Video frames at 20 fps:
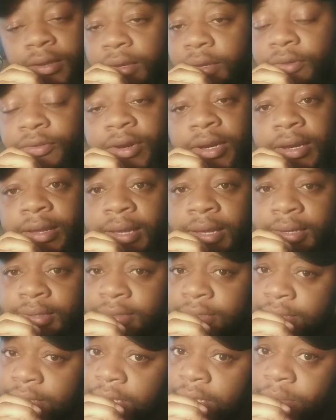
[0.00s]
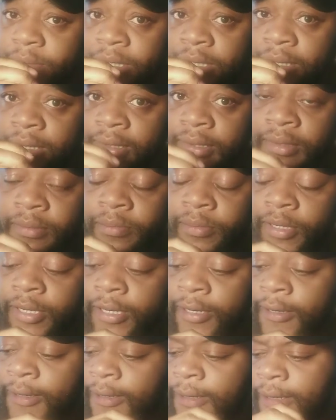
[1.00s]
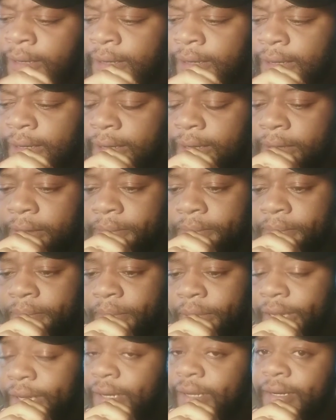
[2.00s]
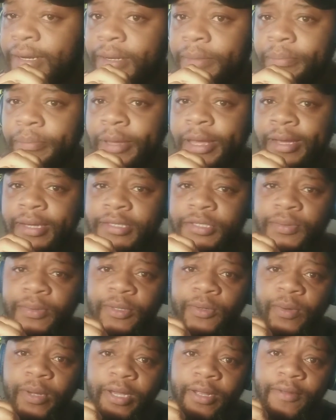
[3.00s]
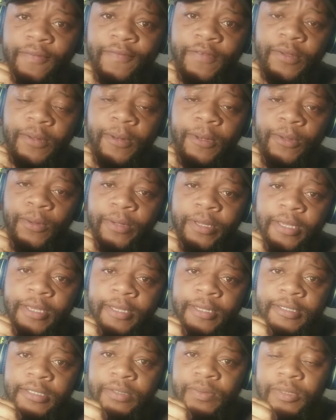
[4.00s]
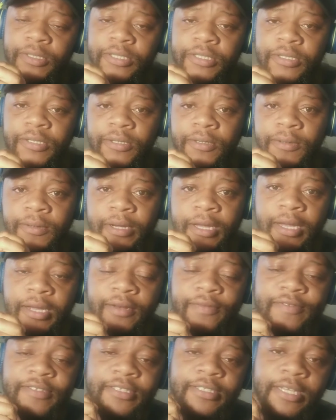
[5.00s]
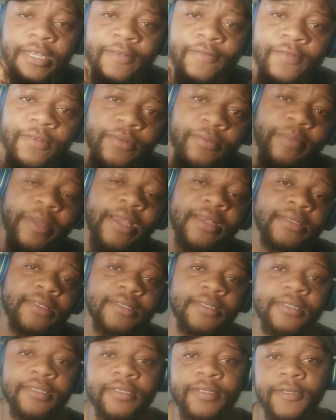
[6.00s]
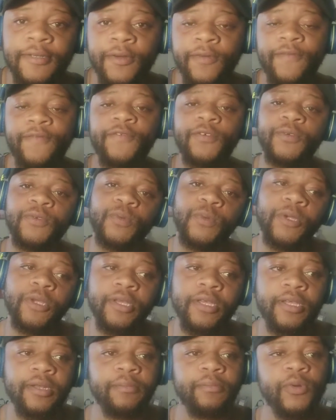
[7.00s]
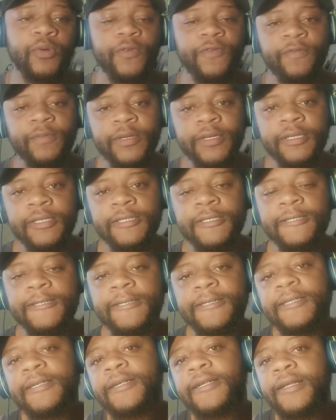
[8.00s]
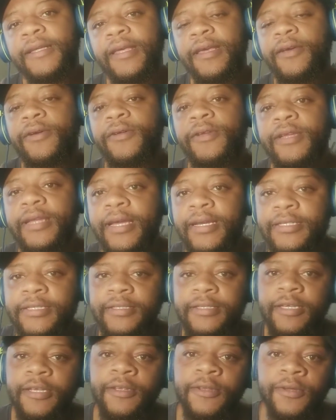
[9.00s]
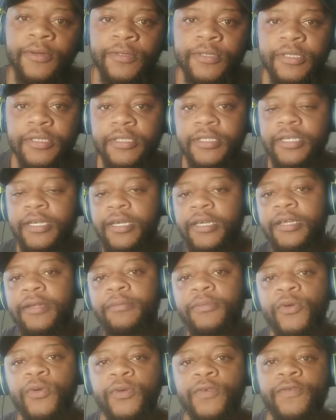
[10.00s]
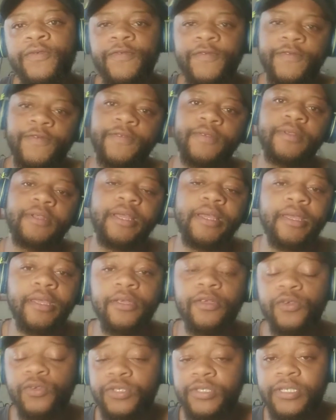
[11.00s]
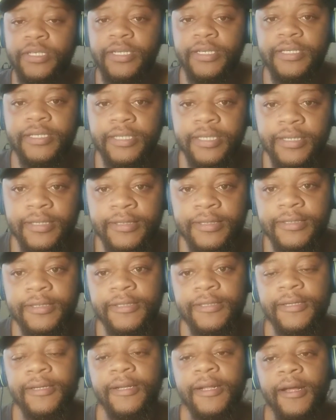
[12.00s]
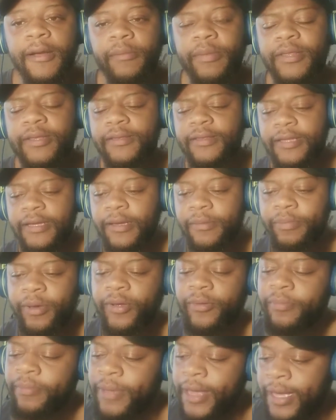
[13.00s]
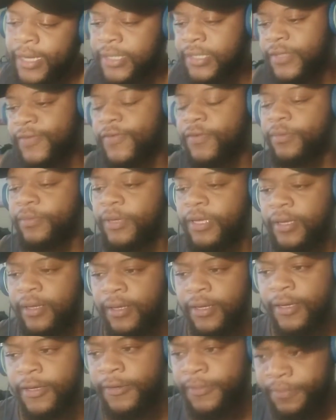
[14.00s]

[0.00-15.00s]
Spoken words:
really has it up there in the brain. He lit up Max with quite a few low kicks, which, kind of stifled Max's, footwork and movement. He couldn't actually, stick and move like he usually does. But the thing about Max for me,